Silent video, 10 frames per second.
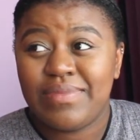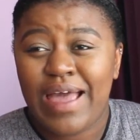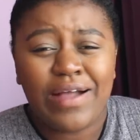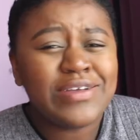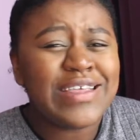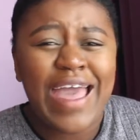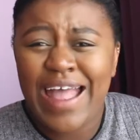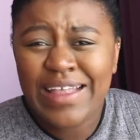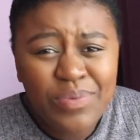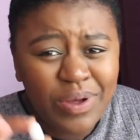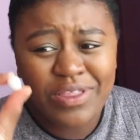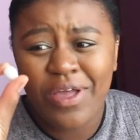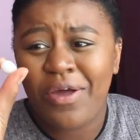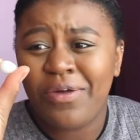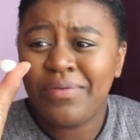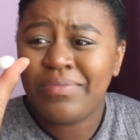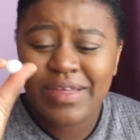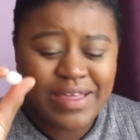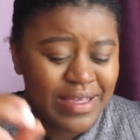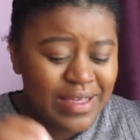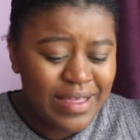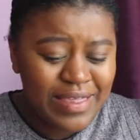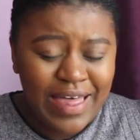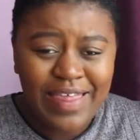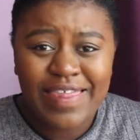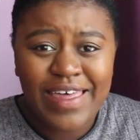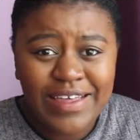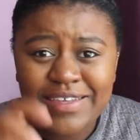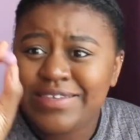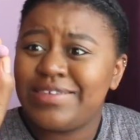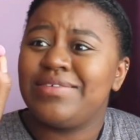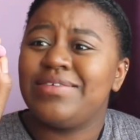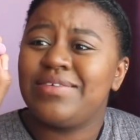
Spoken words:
How does anyone know that this